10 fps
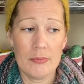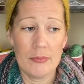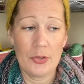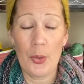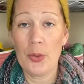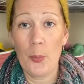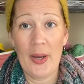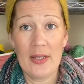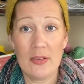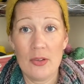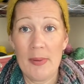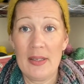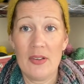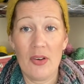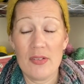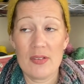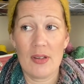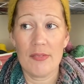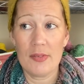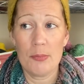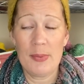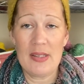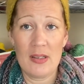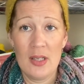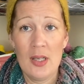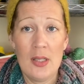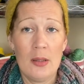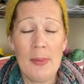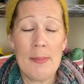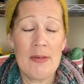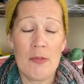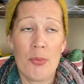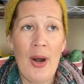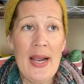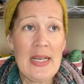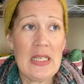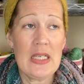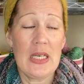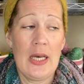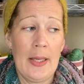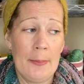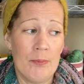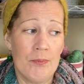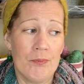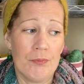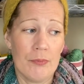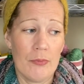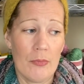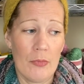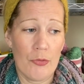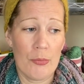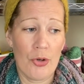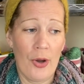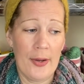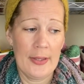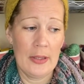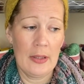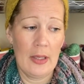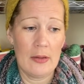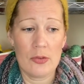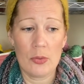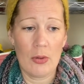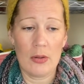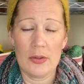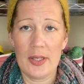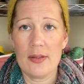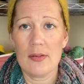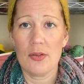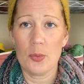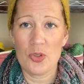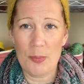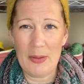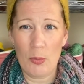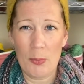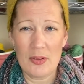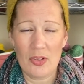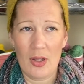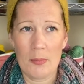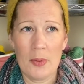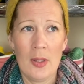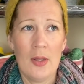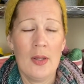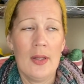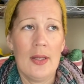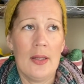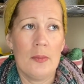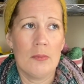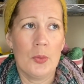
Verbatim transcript: going away to Bendigo and stuff, there'll be, there'll be a bit of a break um, from dyeing and the school holidays. So I don't want to spend all my time um,